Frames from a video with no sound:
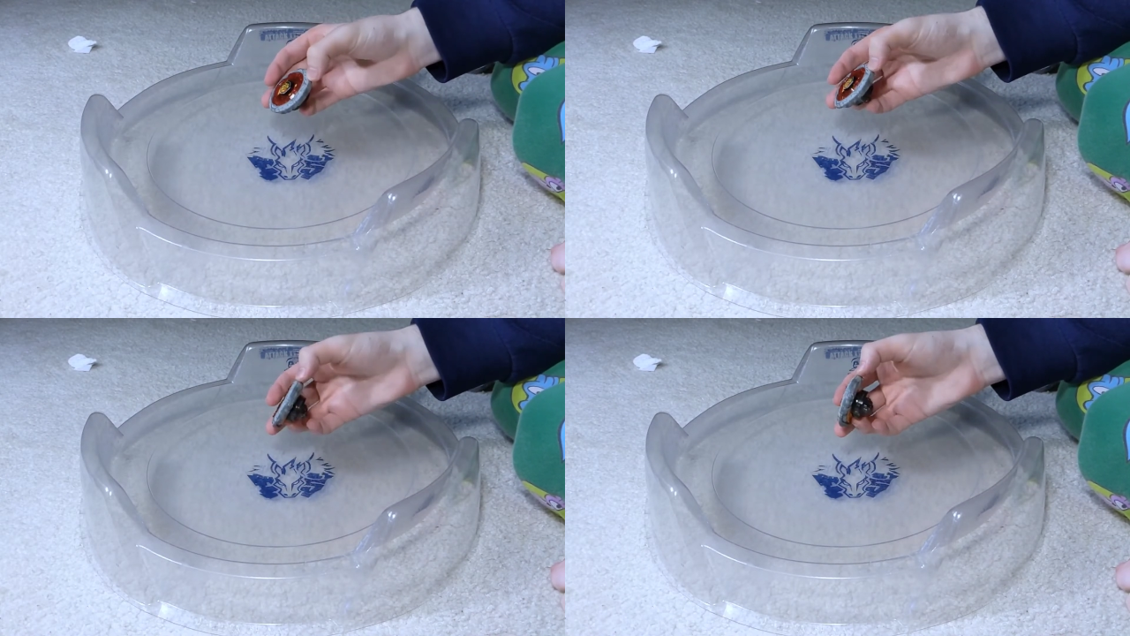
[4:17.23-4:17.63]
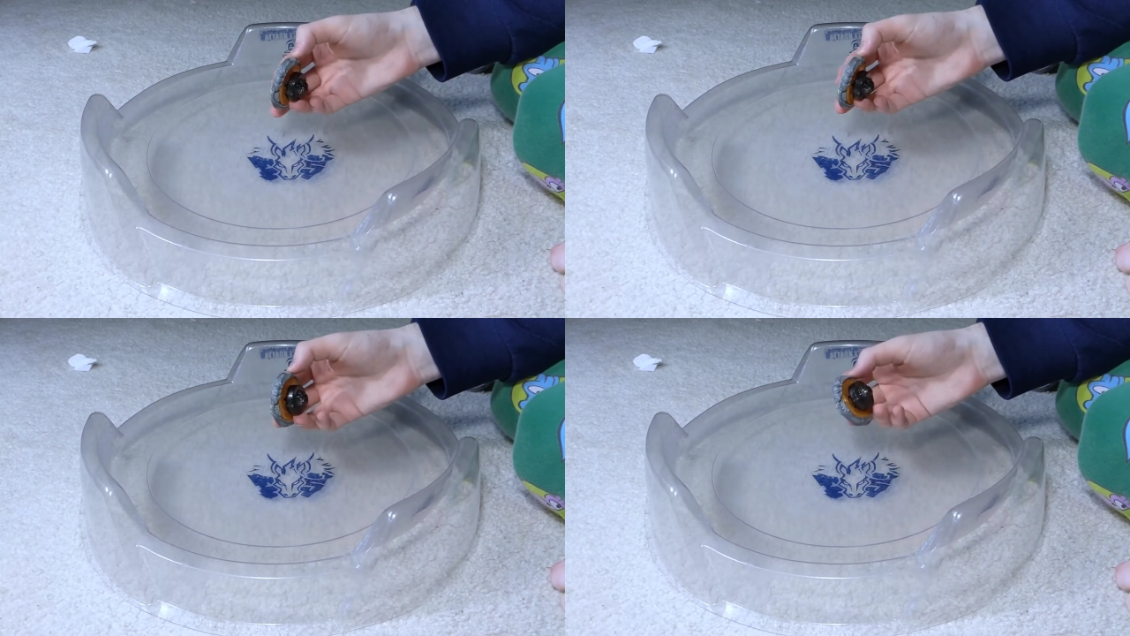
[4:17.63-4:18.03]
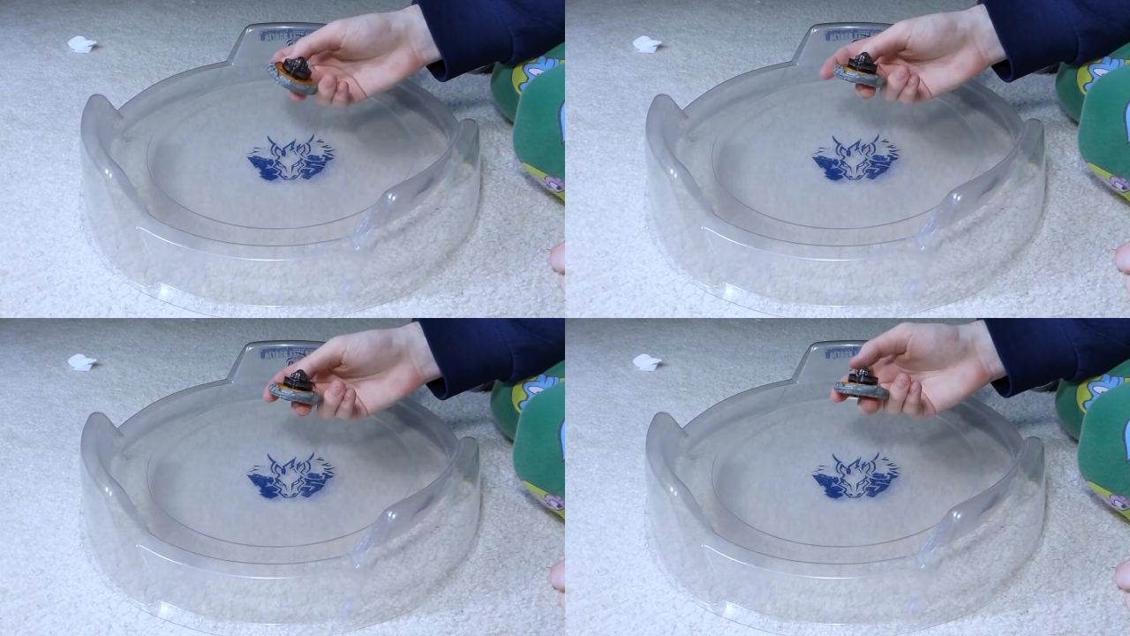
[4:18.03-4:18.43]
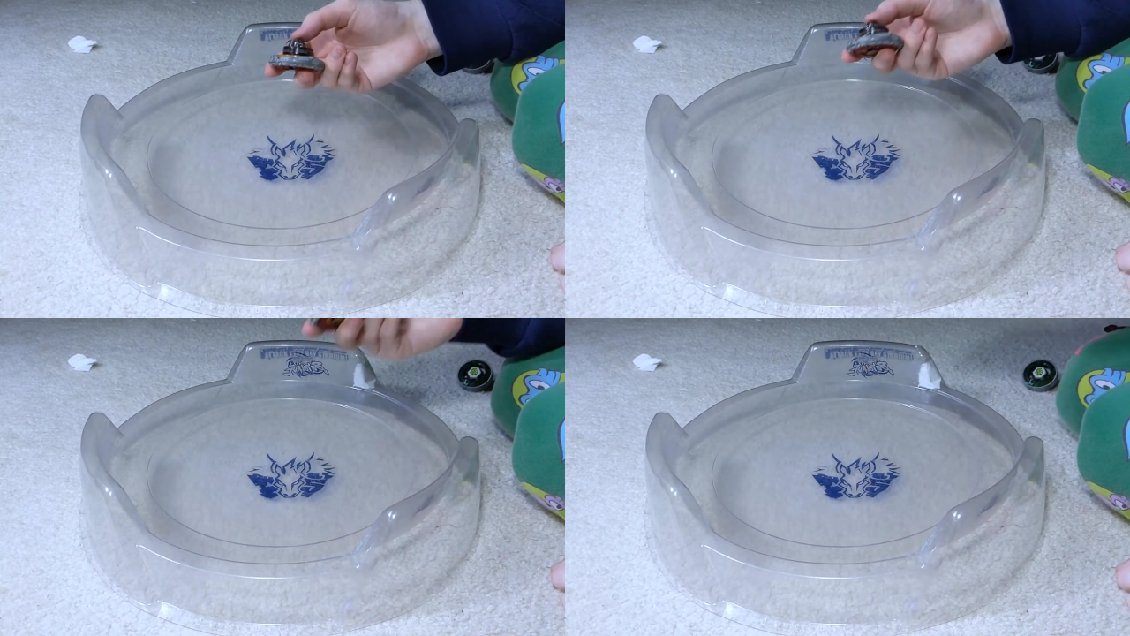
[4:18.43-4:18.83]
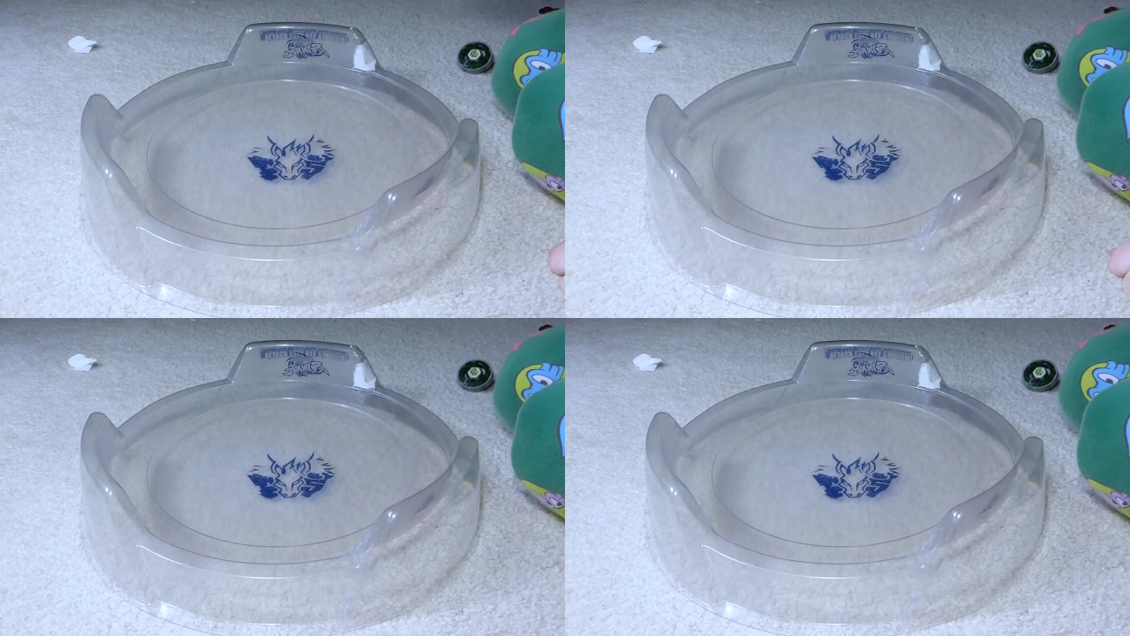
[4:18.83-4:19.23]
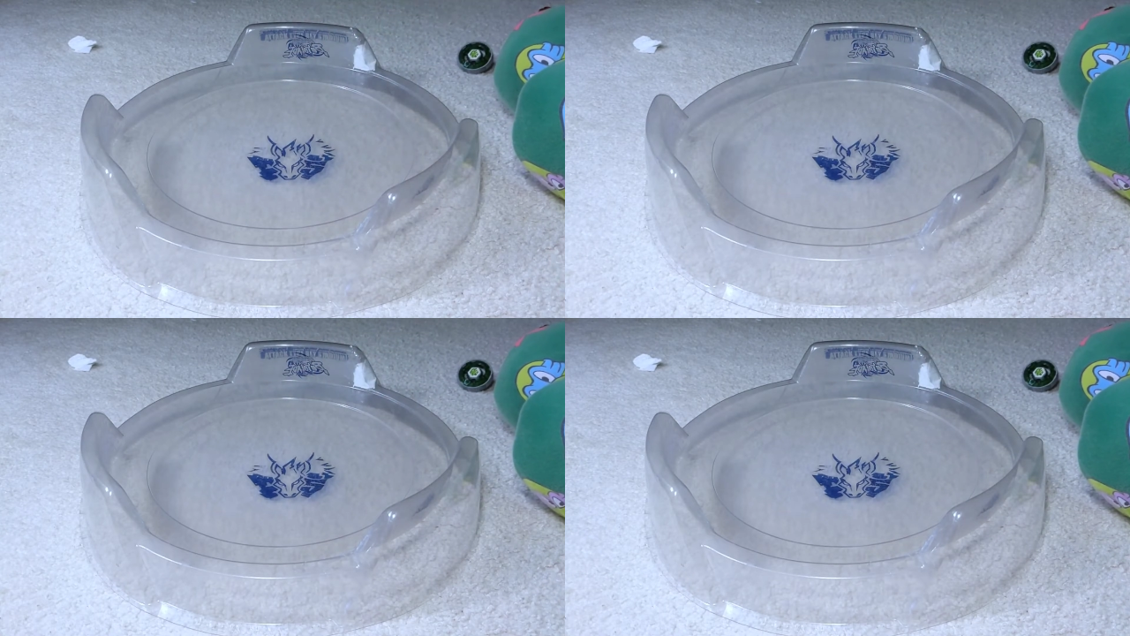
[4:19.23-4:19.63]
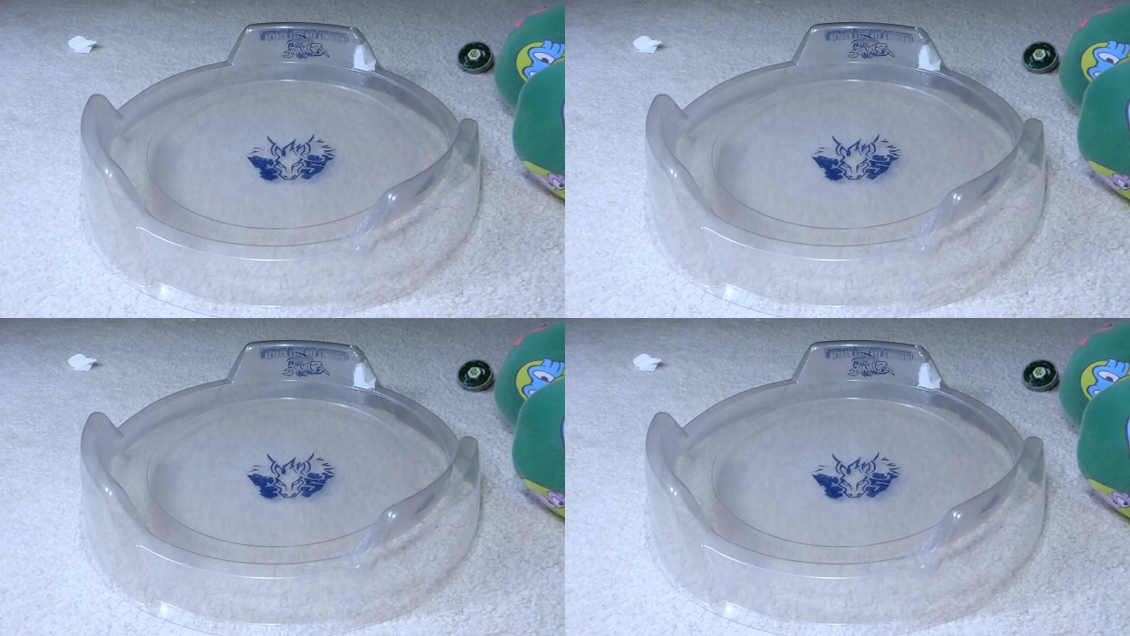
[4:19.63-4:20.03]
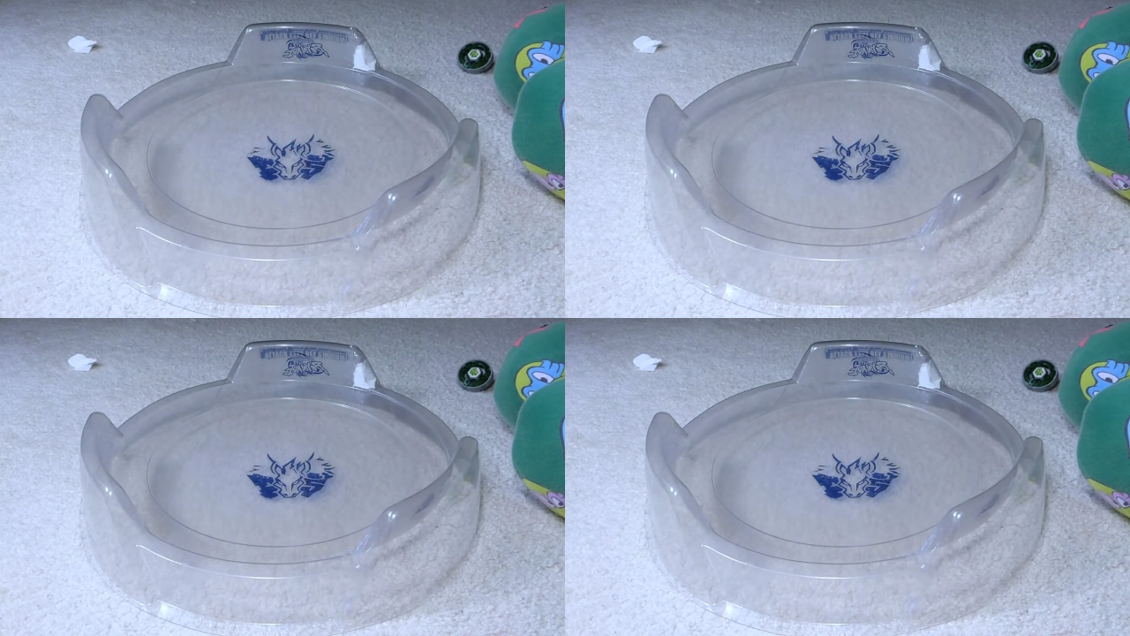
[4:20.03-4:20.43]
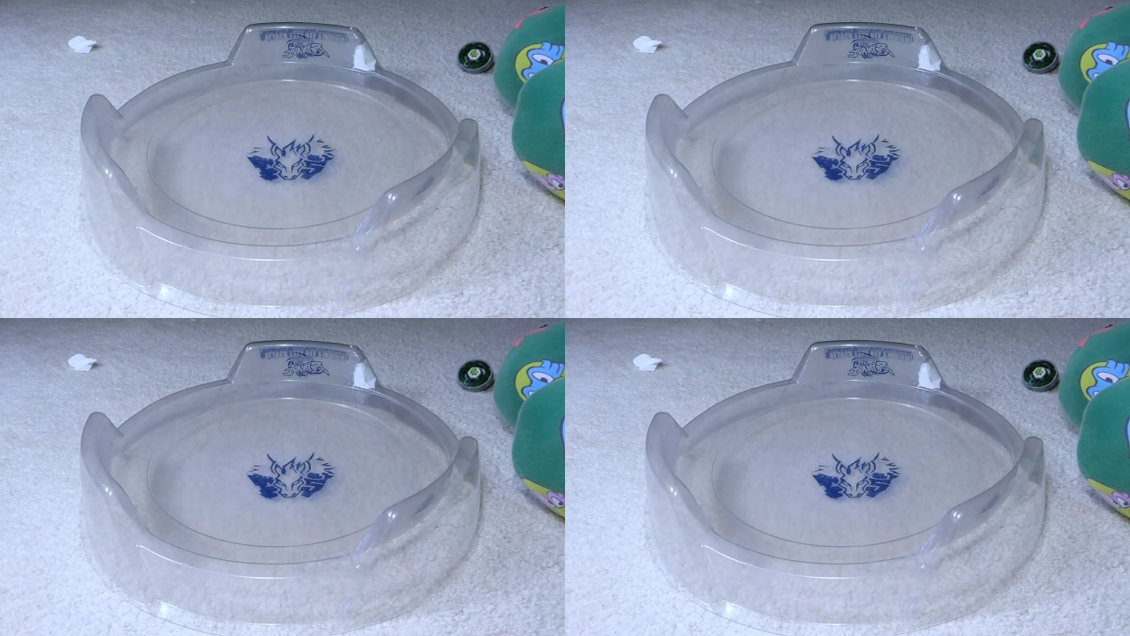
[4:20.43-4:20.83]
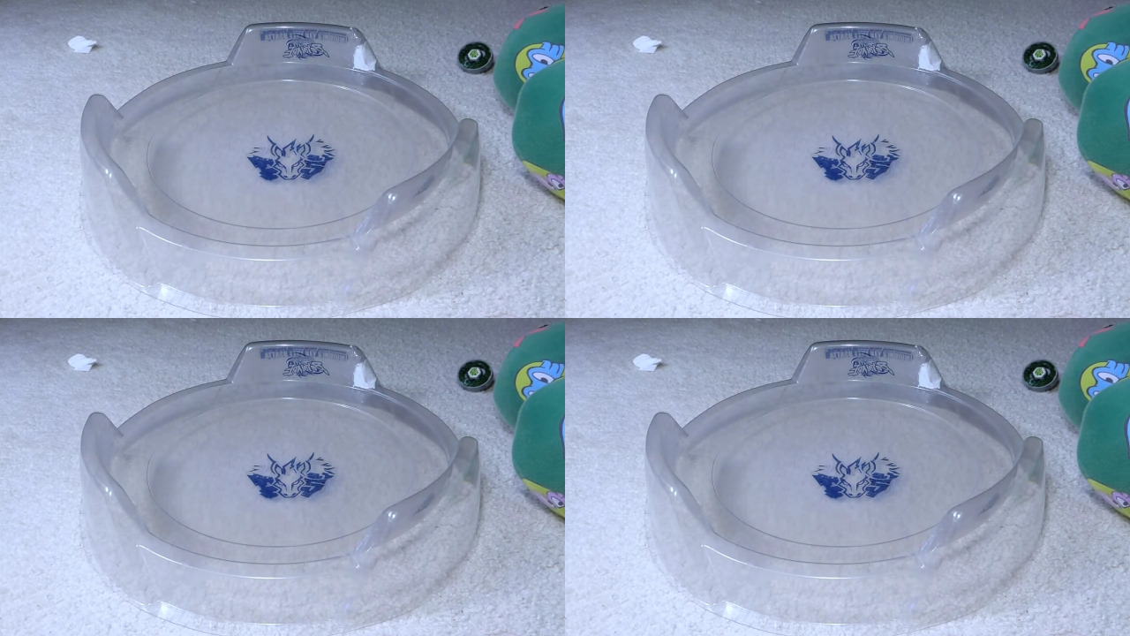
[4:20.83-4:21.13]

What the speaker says: No face is visible, so there are no lips to read.